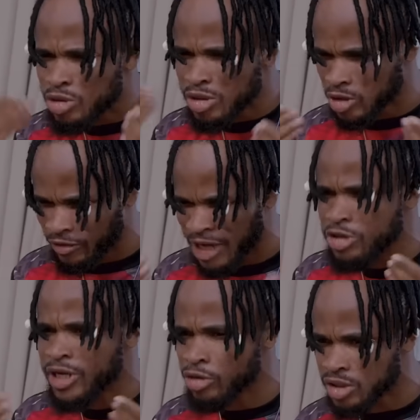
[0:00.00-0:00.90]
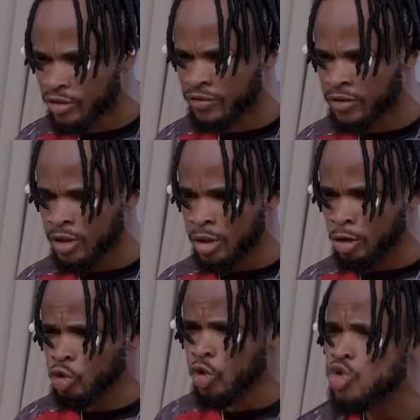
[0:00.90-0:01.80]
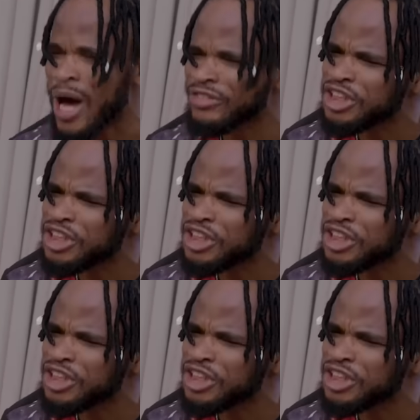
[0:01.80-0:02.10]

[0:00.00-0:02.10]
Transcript: to yourself? Can you hear yourself? Don't you have